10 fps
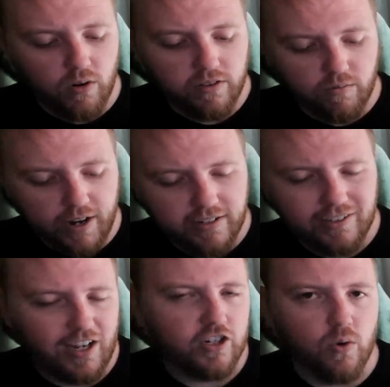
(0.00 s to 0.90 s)
the
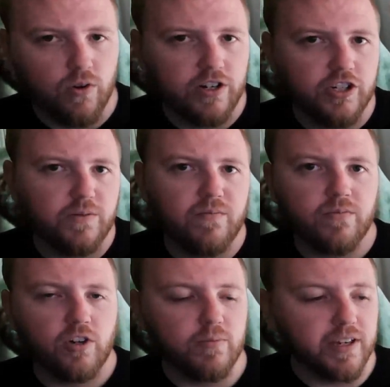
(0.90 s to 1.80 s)
red/orange
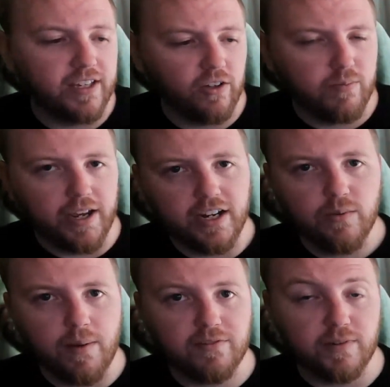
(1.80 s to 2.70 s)
could be killed by any
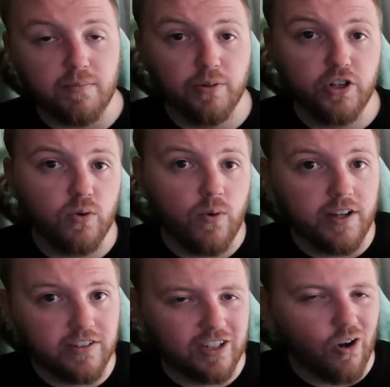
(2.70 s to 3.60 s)
weapons, but the blue
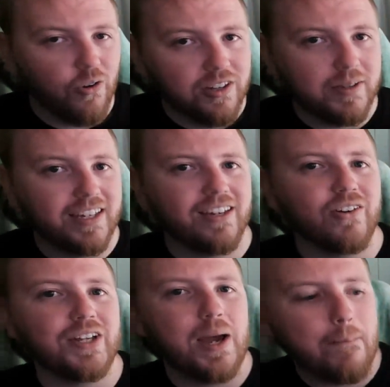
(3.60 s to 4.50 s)
ones could only be
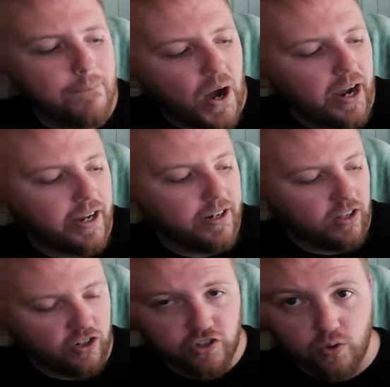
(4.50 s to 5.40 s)
killed by
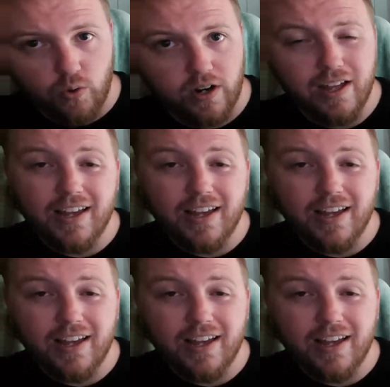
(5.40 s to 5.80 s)
another sword.